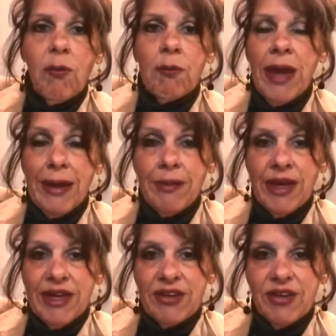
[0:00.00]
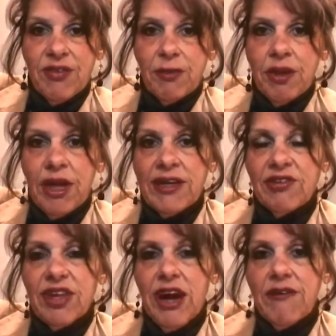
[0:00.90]
maybe in a different
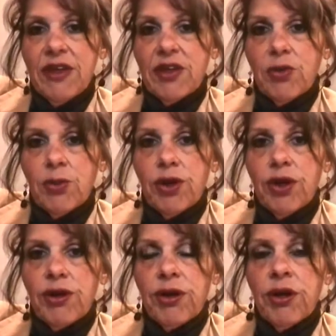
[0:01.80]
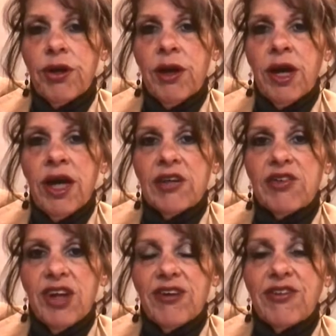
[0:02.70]
place now than you were,
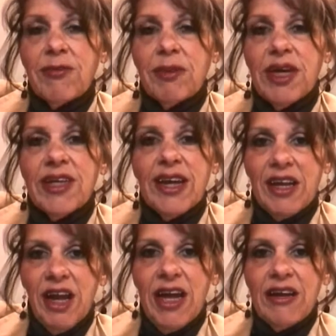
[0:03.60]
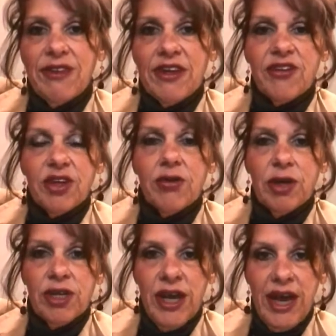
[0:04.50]
doesn't mean that life isn't
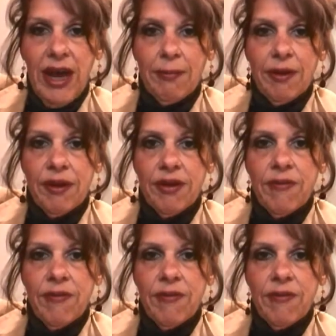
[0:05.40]
going to happen.